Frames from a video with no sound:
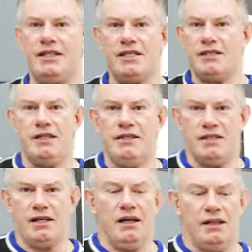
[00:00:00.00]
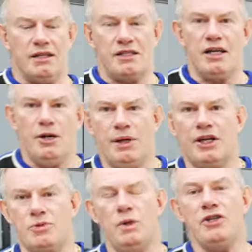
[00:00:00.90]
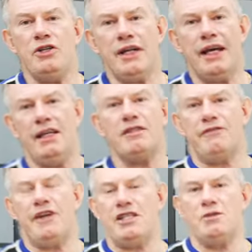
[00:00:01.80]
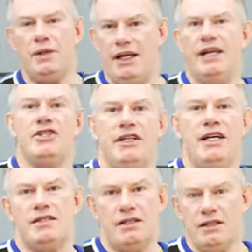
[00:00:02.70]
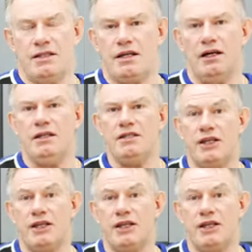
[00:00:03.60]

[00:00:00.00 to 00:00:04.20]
and isn't the designers, because once you get interfaces with the engineers and the designers